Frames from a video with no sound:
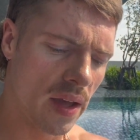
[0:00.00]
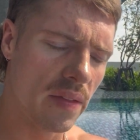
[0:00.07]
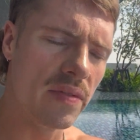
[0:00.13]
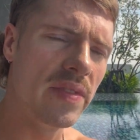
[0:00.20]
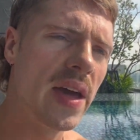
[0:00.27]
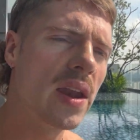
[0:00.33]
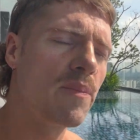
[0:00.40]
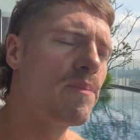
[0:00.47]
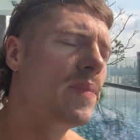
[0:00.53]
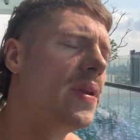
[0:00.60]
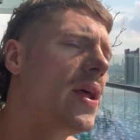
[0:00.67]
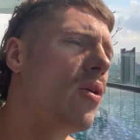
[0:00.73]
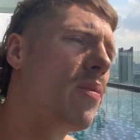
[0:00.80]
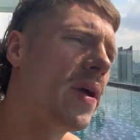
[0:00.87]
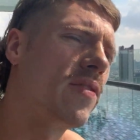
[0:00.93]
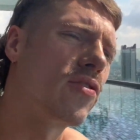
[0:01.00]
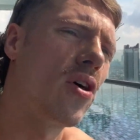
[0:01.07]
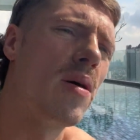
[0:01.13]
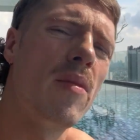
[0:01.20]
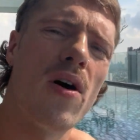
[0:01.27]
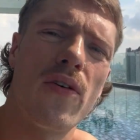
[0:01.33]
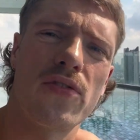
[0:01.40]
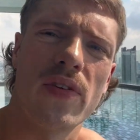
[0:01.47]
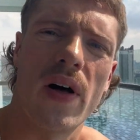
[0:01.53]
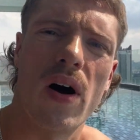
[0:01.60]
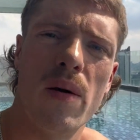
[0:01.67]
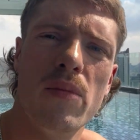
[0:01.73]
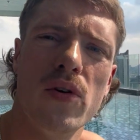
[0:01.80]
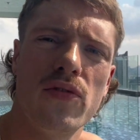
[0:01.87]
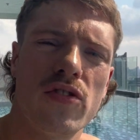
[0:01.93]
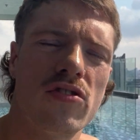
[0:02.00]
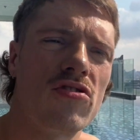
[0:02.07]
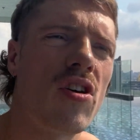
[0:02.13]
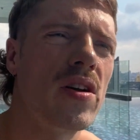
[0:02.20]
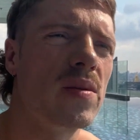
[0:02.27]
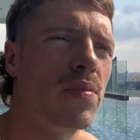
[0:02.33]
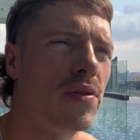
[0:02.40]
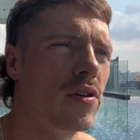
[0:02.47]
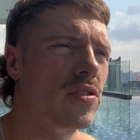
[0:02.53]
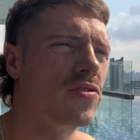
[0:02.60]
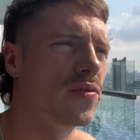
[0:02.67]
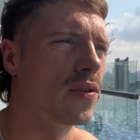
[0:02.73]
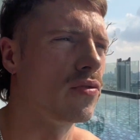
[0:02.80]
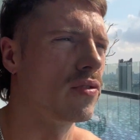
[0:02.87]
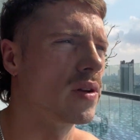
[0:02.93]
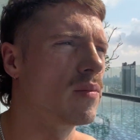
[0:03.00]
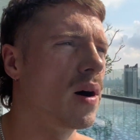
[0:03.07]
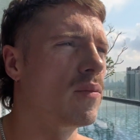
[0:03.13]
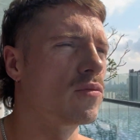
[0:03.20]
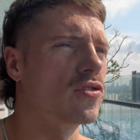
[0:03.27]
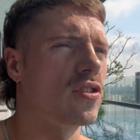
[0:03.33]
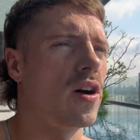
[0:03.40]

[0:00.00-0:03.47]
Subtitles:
Then a little bit of time after that, I moved to Cyprus for 3 months.